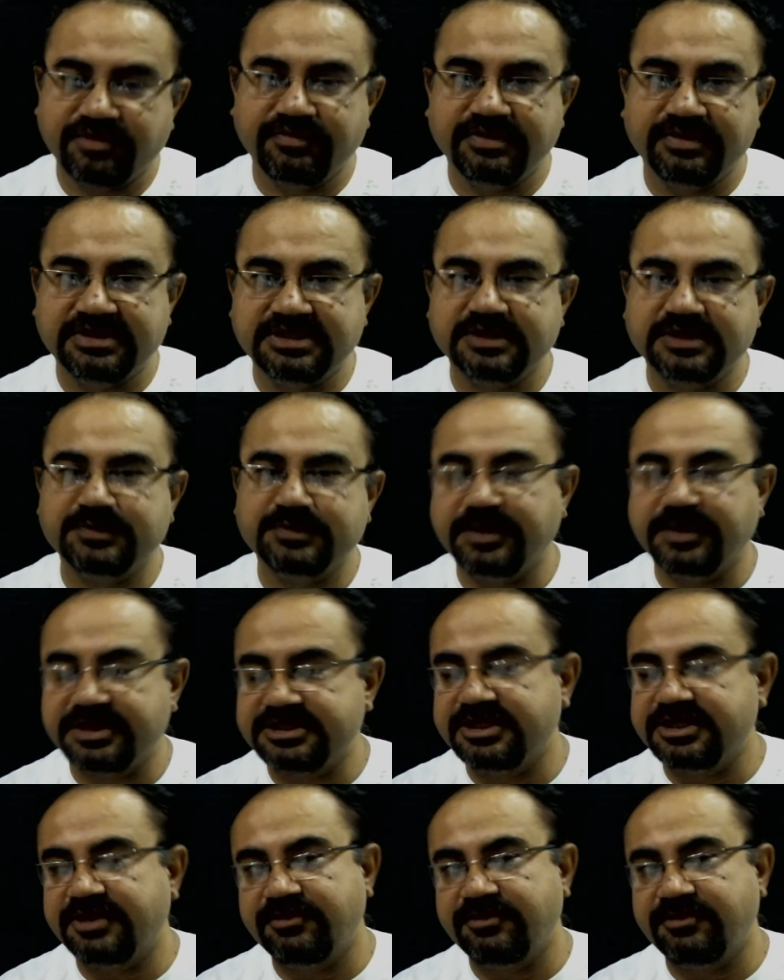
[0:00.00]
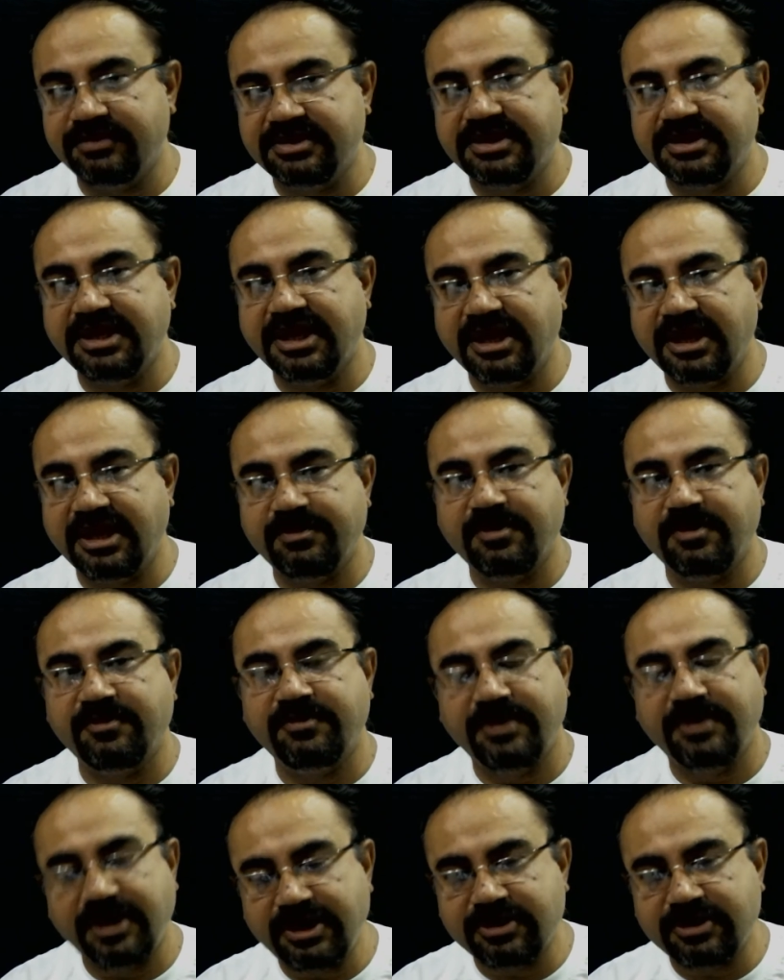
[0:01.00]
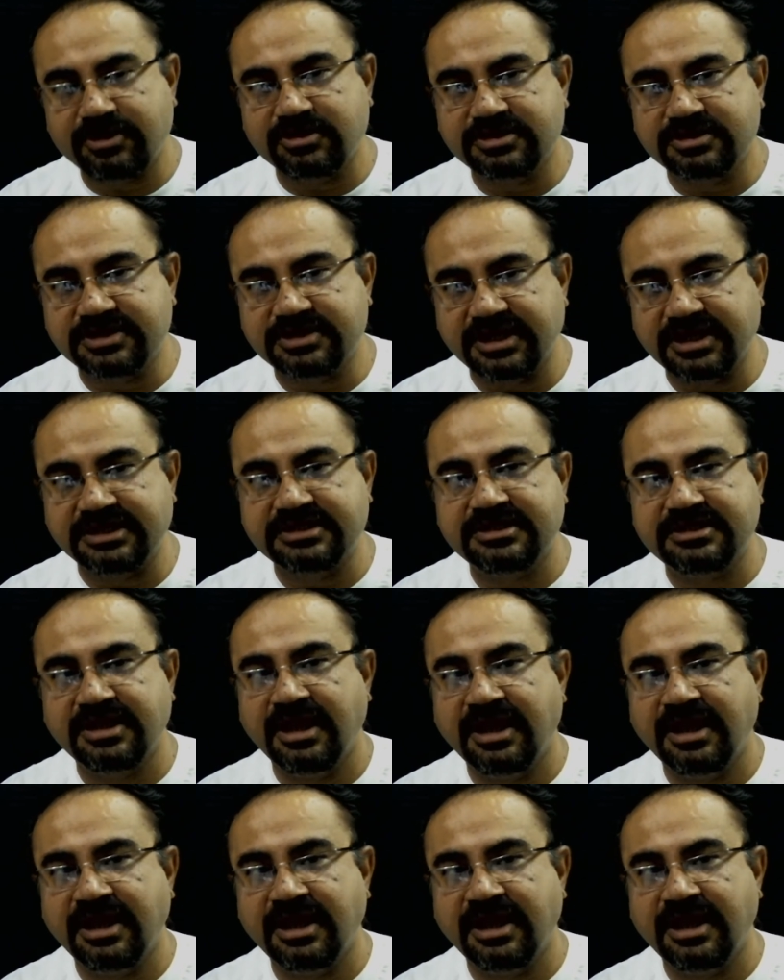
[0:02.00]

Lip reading: which is fixing with the help of heterocyst,